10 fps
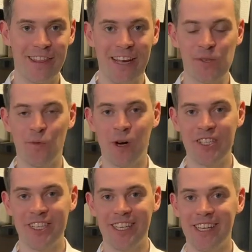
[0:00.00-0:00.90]
Thanks for
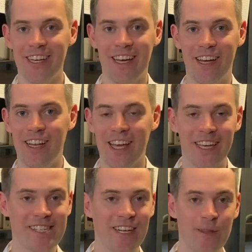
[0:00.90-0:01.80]
watching. Like
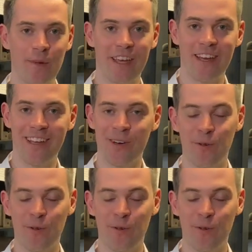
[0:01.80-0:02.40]
I said in the beginning,